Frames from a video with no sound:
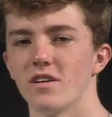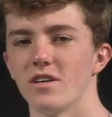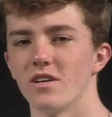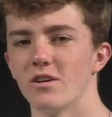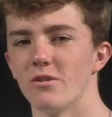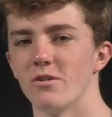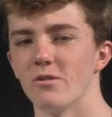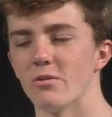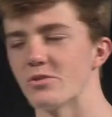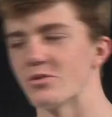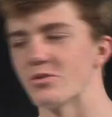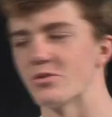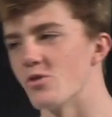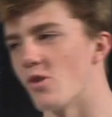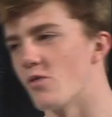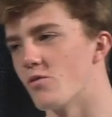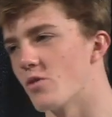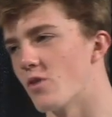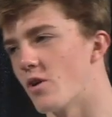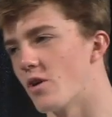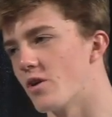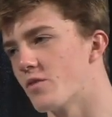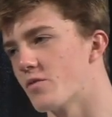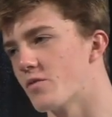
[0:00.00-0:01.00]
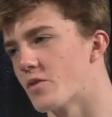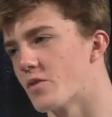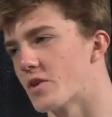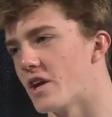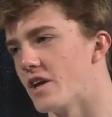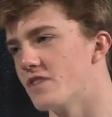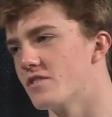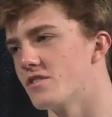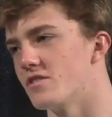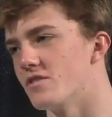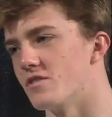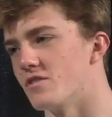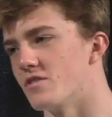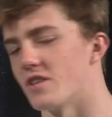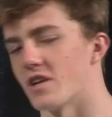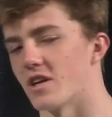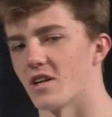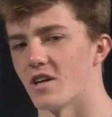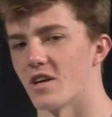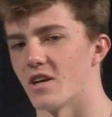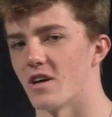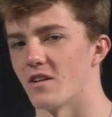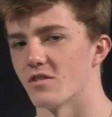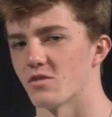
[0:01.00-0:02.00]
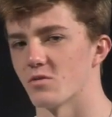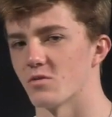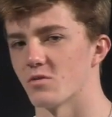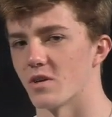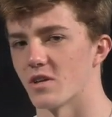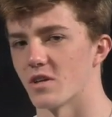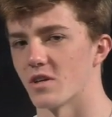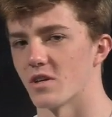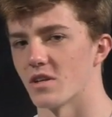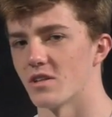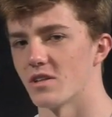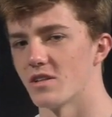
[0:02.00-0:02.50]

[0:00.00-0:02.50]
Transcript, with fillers: What's your over-under for cases you're taking down this weekend?